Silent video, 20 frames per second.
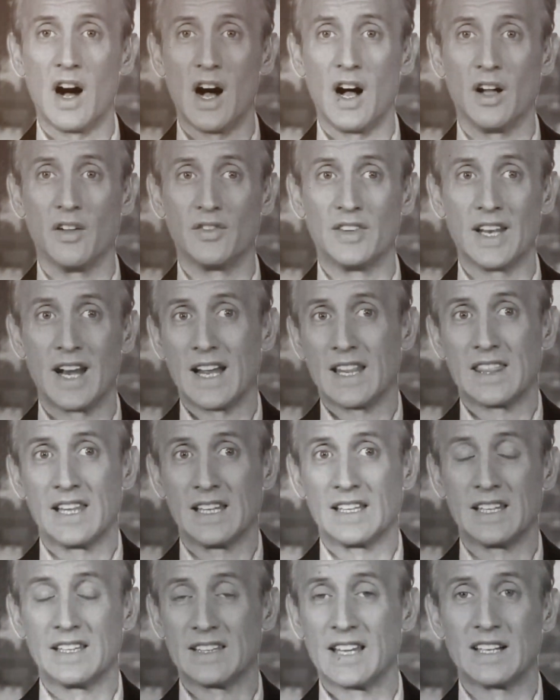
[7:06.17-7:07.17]
Many white
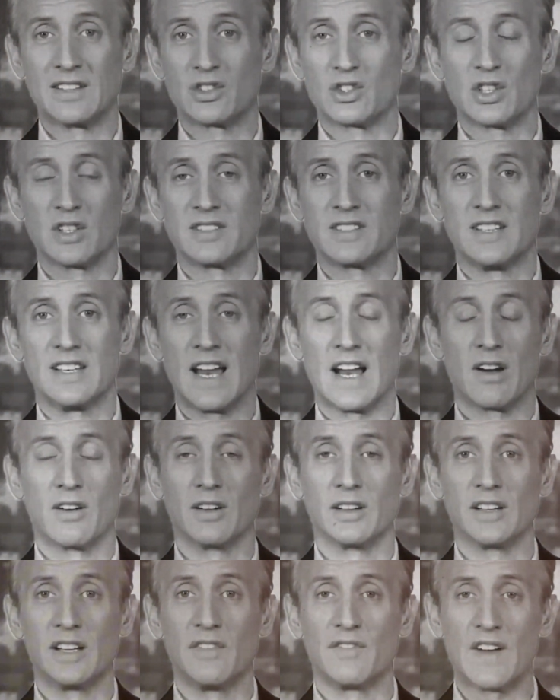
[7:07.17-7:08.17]
Americans were
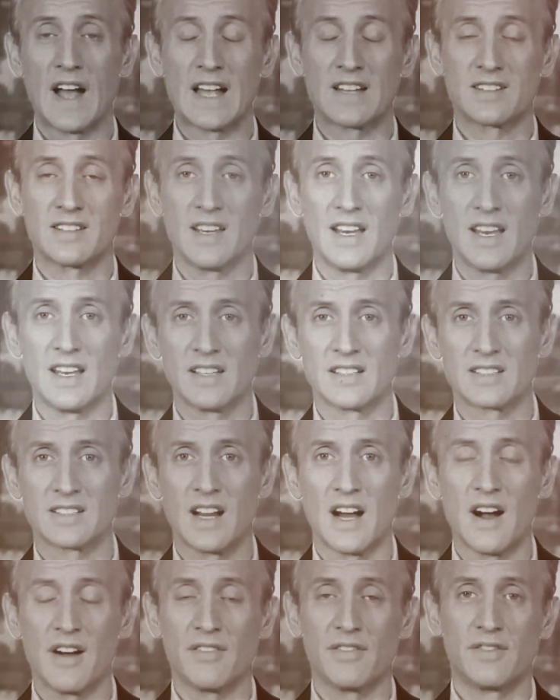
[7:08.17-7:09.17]
outraged,
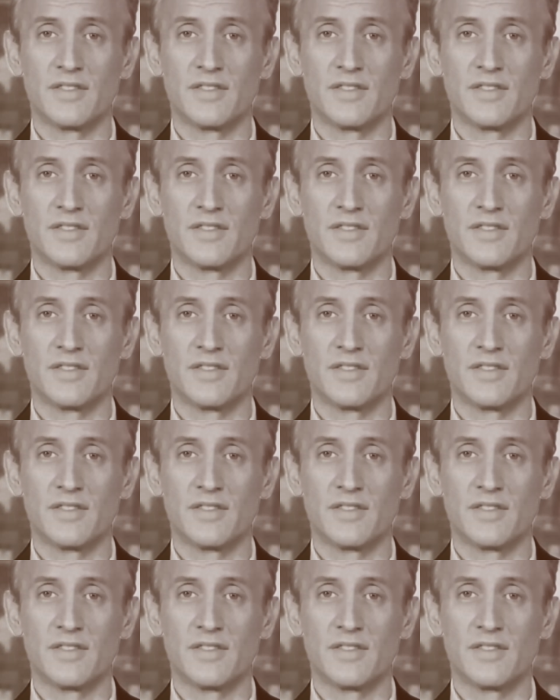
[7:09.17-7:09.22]
convinced